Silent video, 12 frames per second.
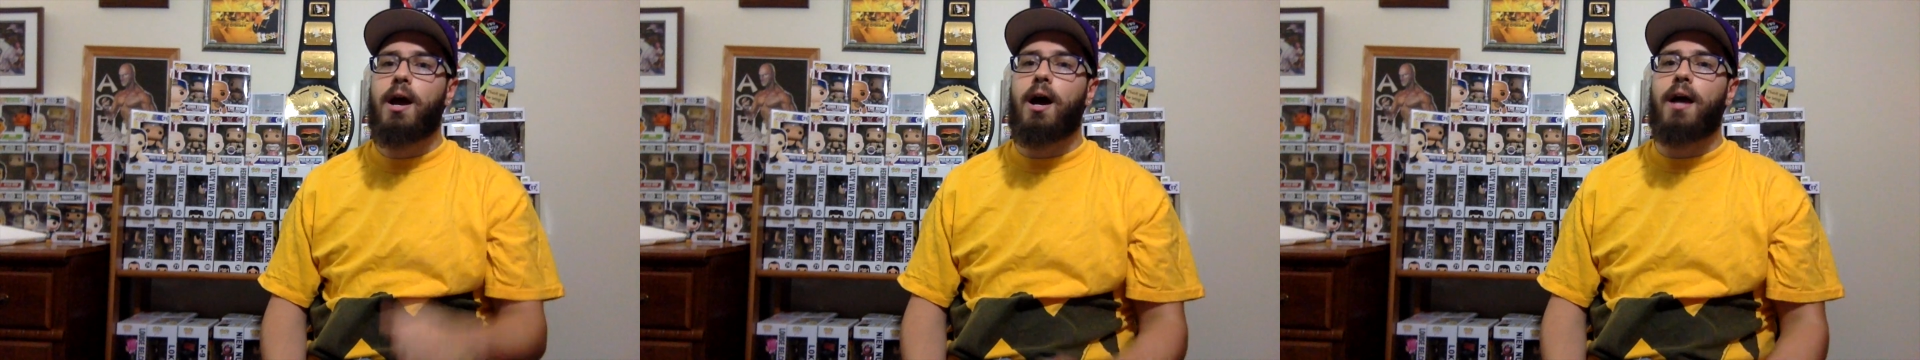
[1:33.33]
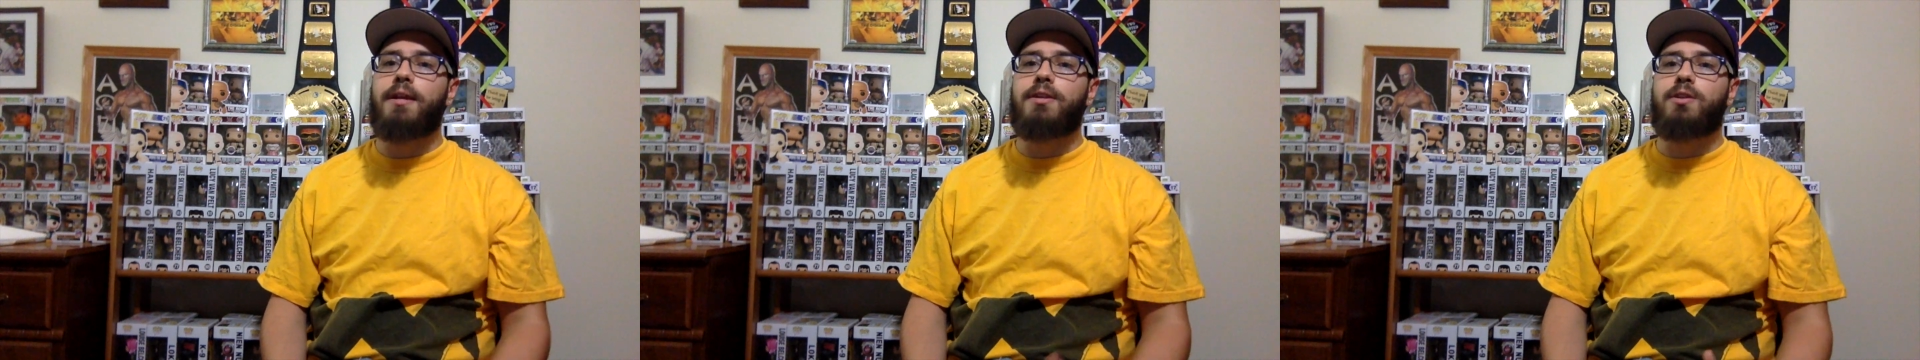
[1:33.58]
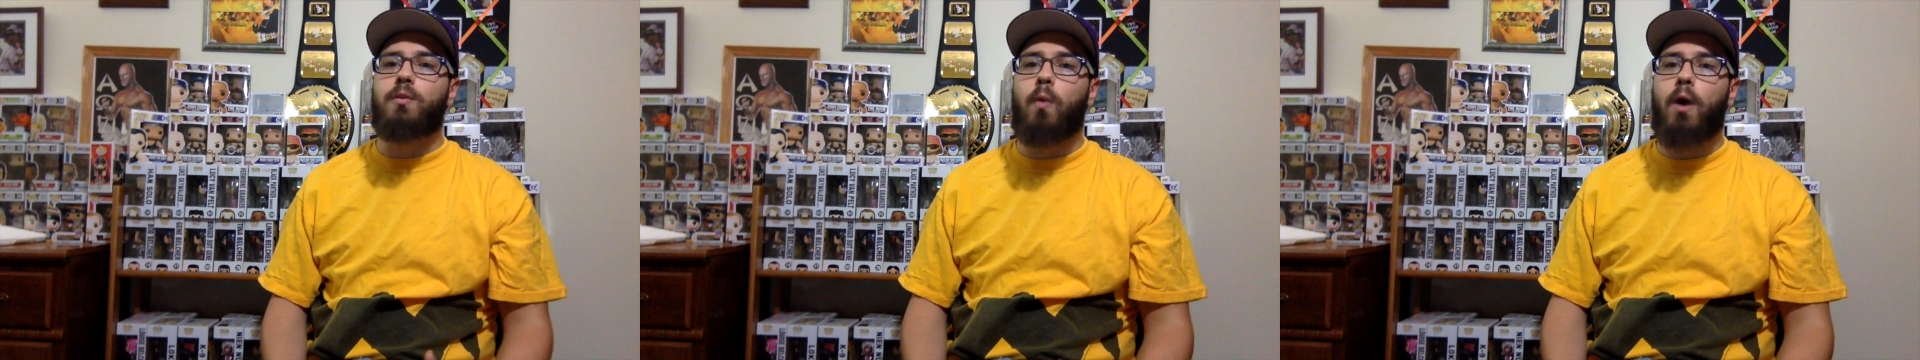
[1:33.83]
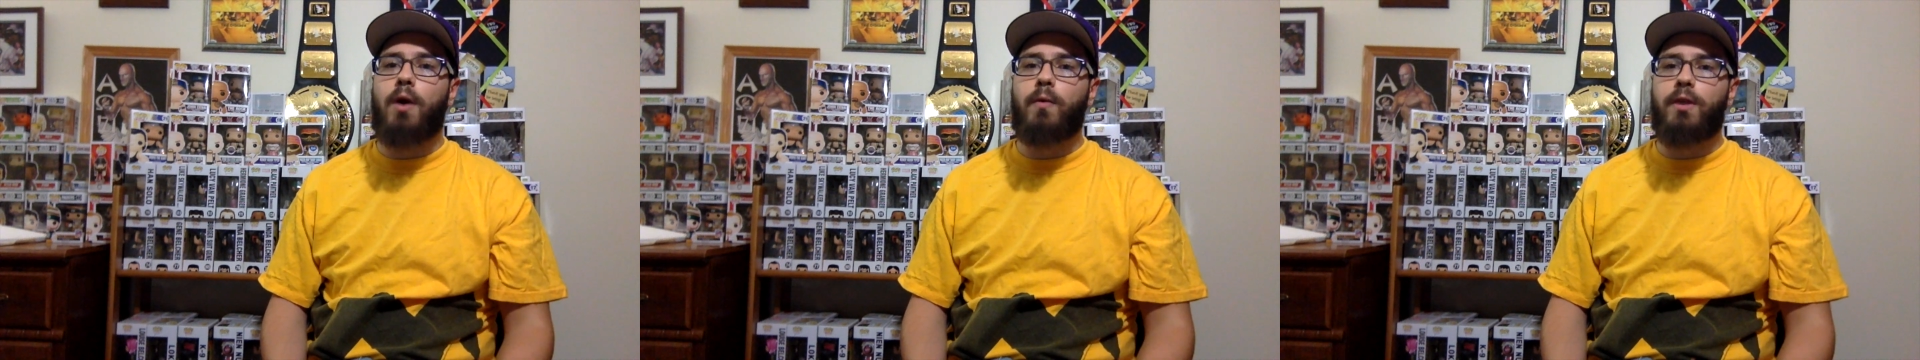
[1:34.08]
It is the
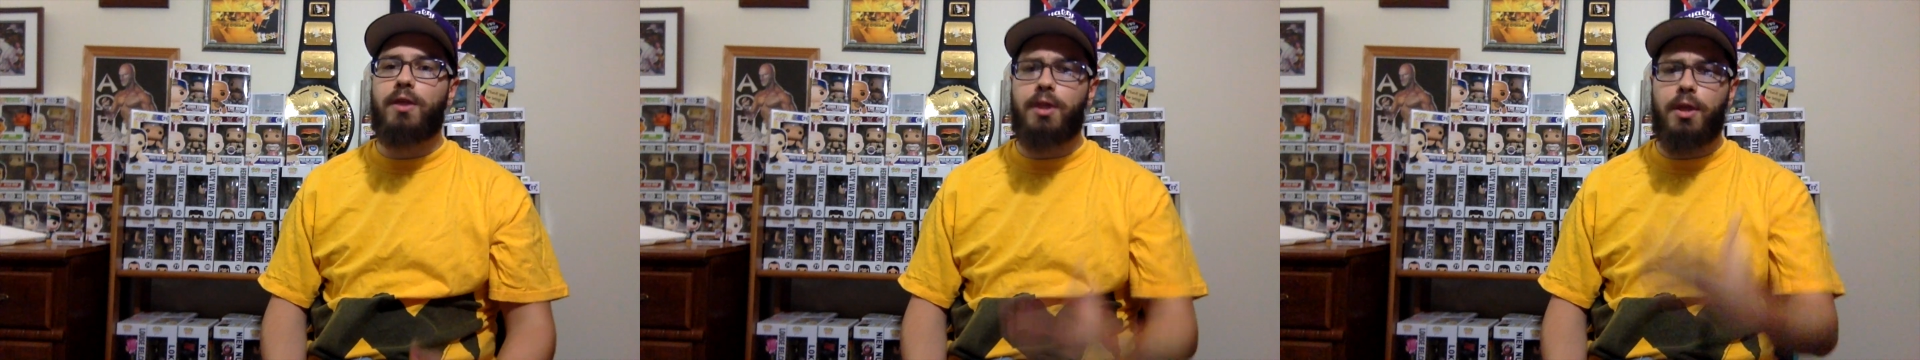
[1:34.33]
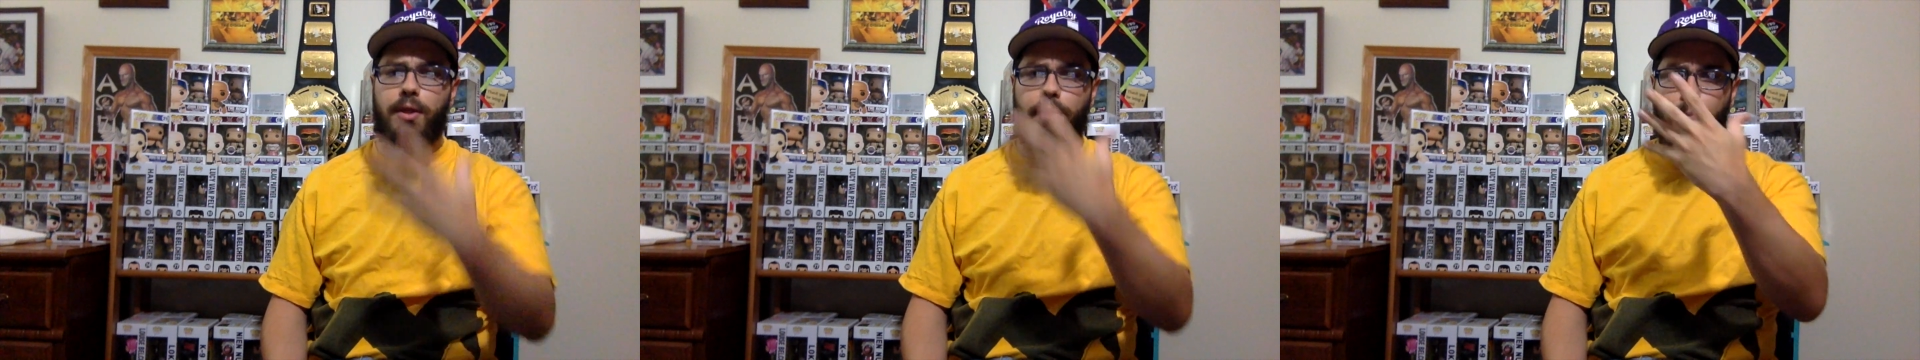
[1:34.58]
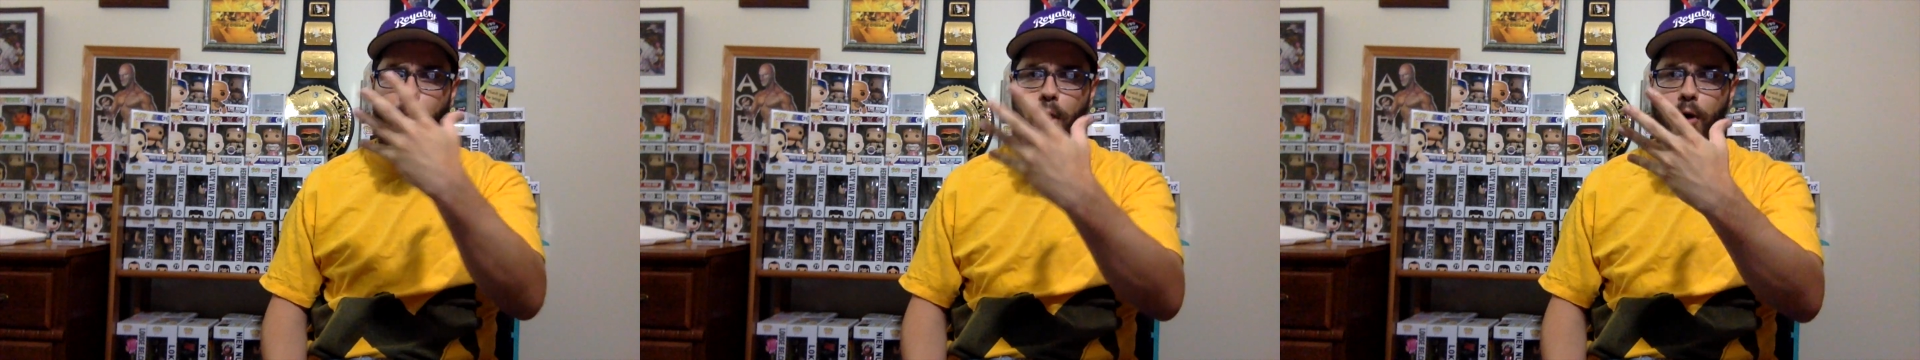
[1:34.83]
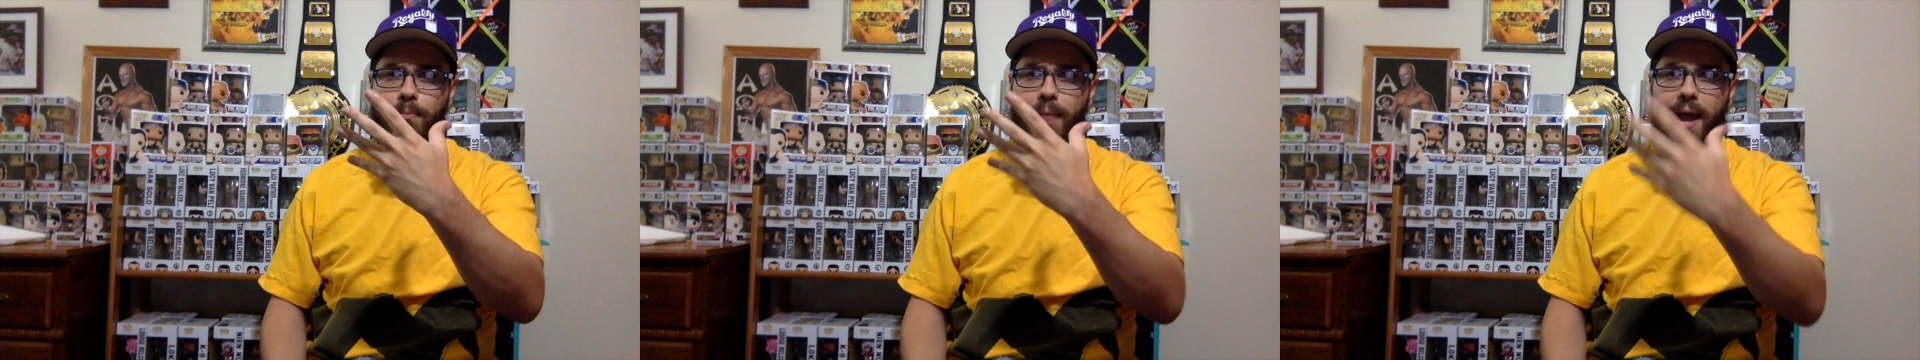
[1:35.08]
one with the
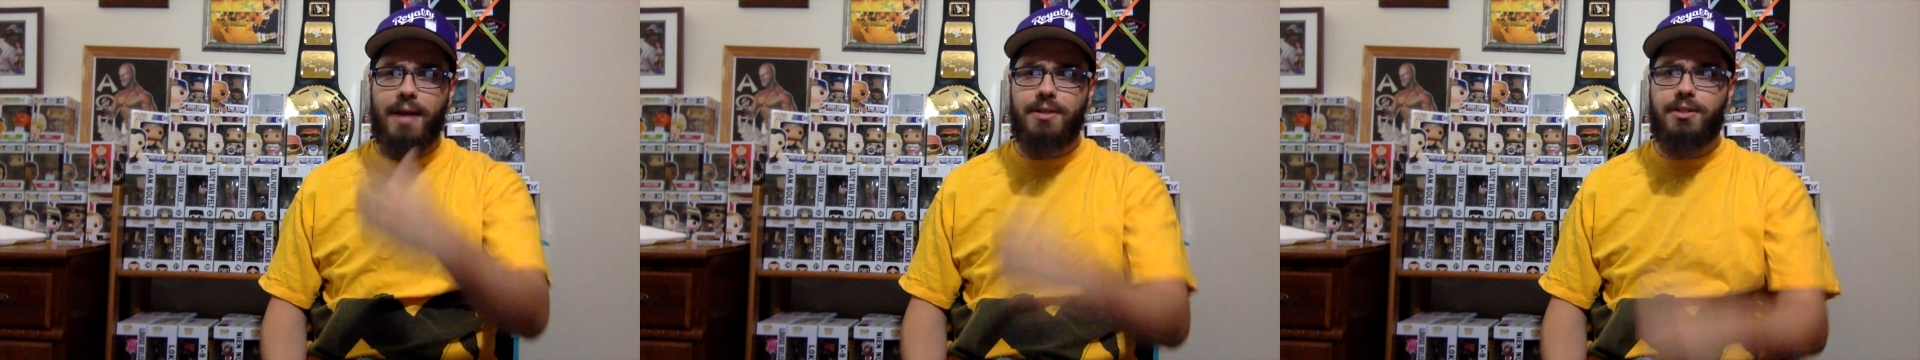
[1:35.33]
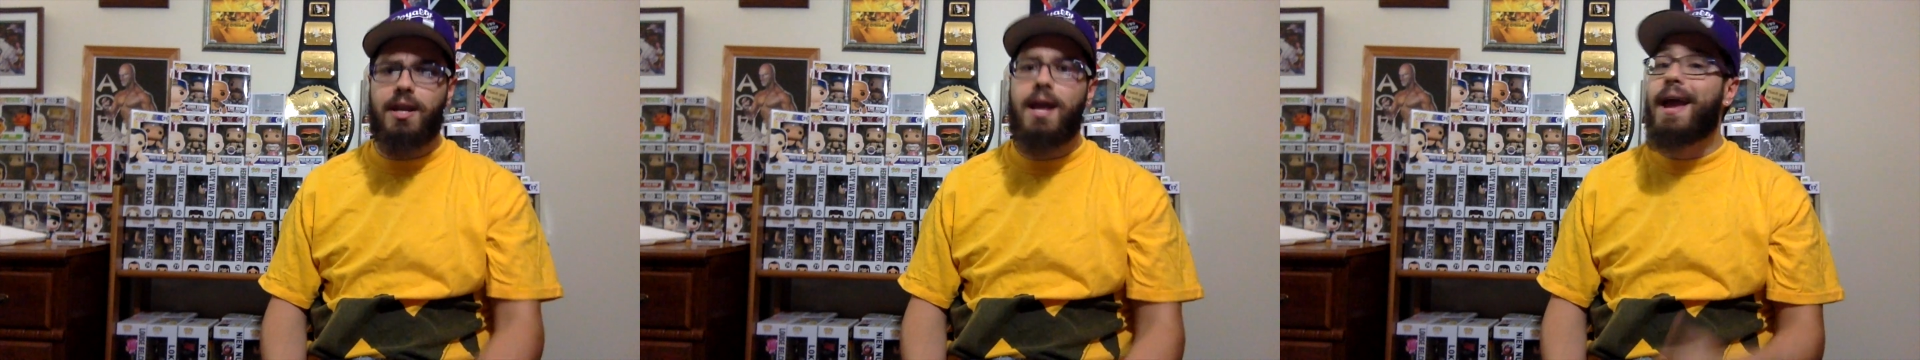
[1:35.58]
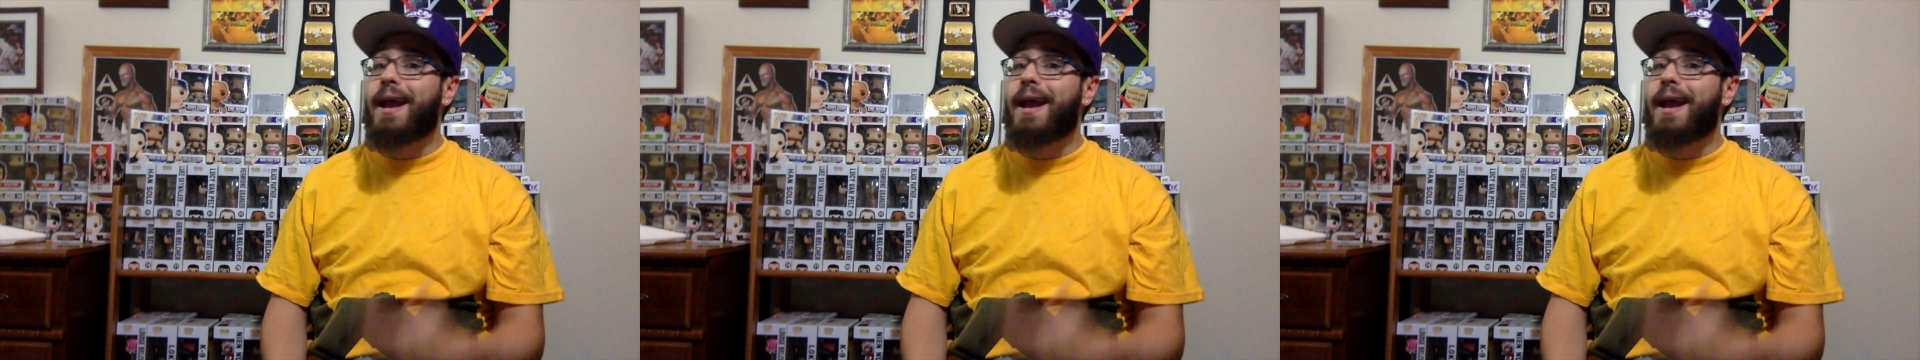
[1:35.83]
bird mask.